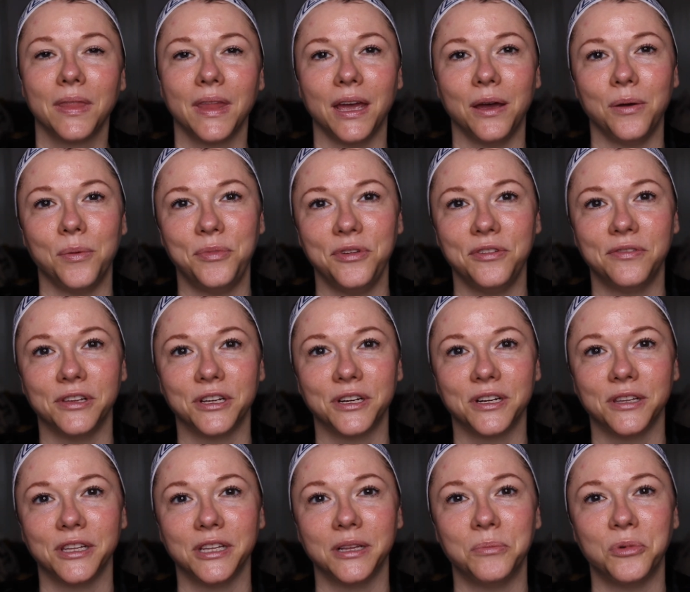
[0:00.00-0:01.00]
I hope you've learned a
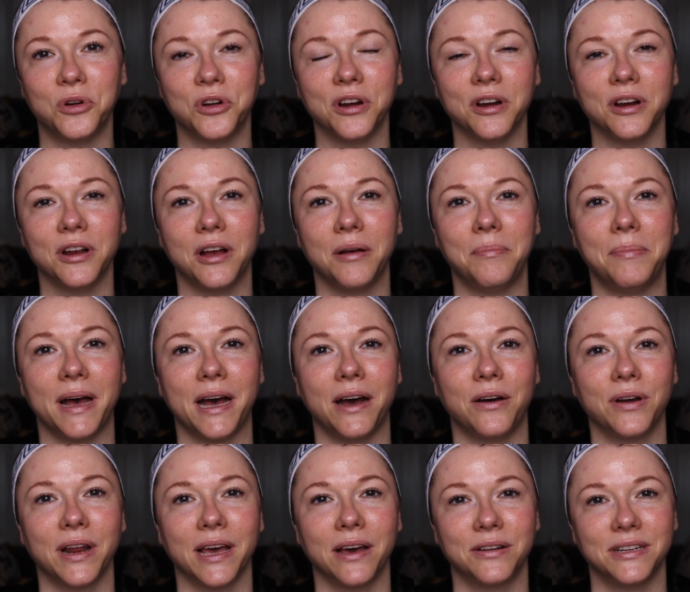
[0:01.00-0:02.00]
little more
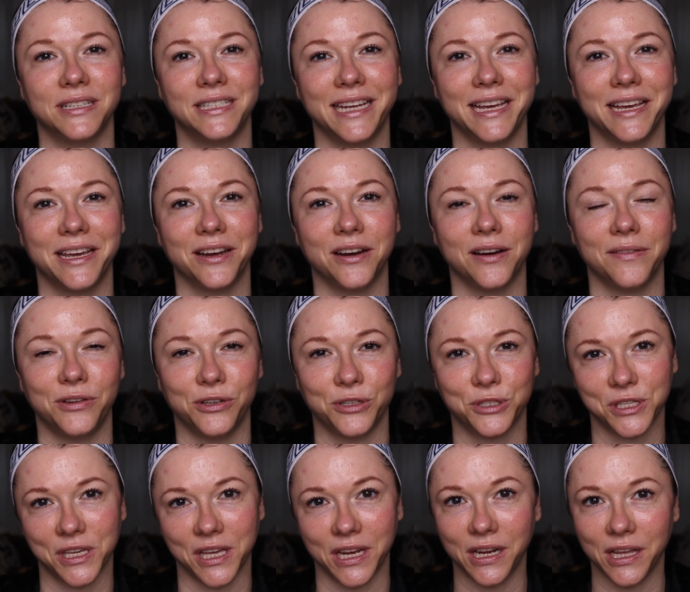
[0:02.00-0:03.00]
about how to take care of your
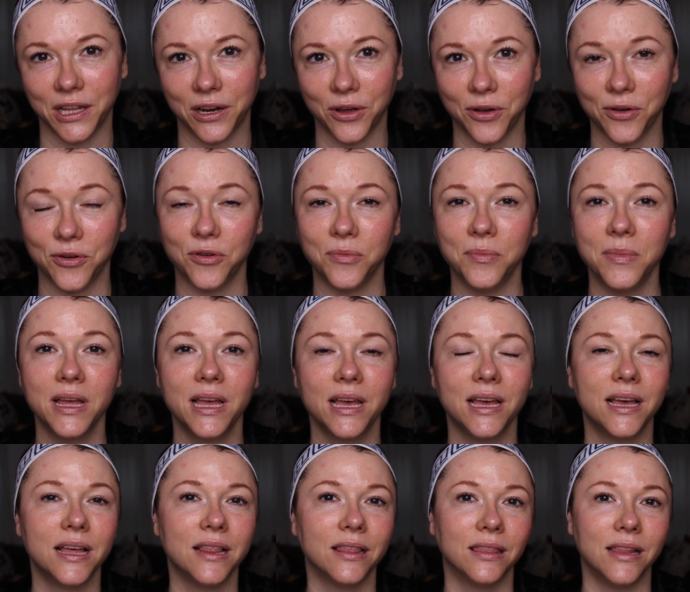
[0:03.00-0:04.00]
skin at home.
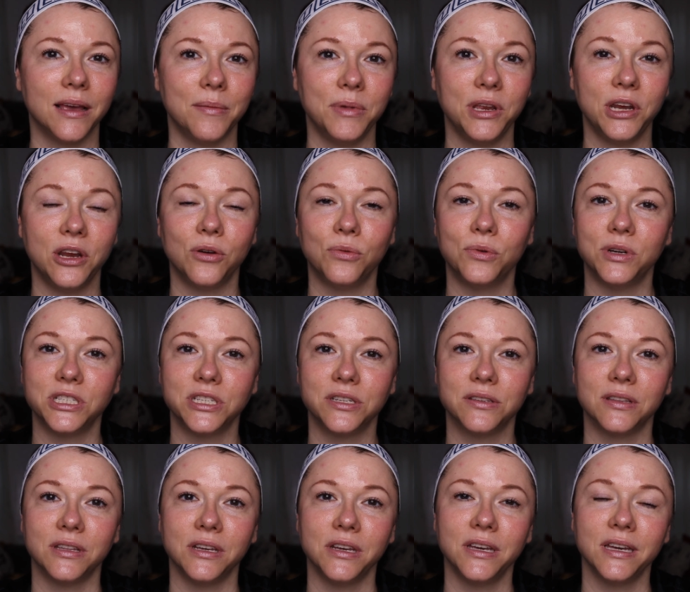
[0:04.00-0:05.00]
Let me know what you
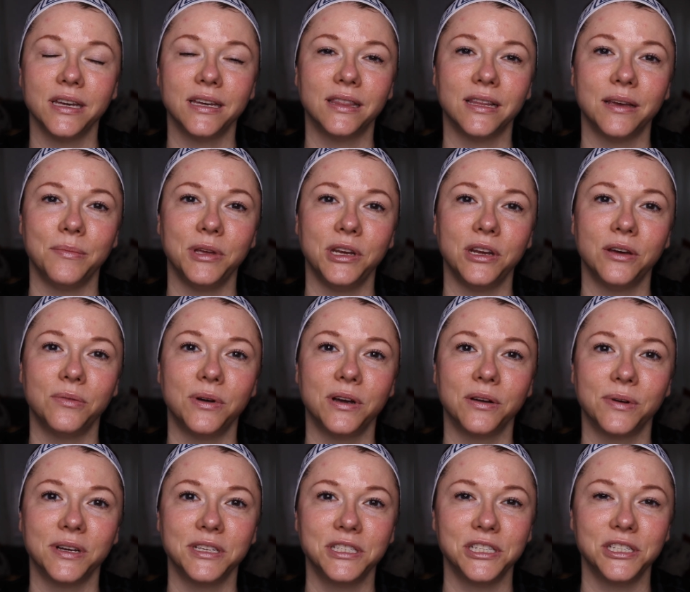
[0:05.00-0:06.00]
think and let me know what
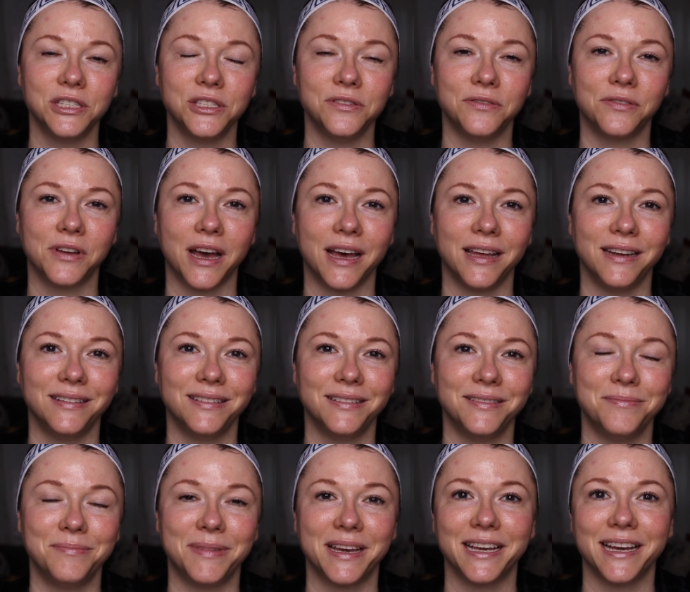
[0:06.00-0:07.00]
questions you've got.
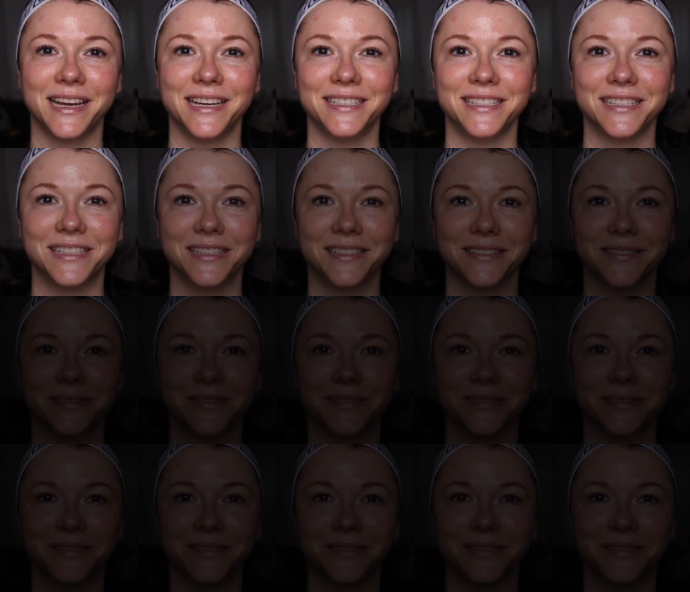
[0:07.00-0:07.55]
Bye, guys.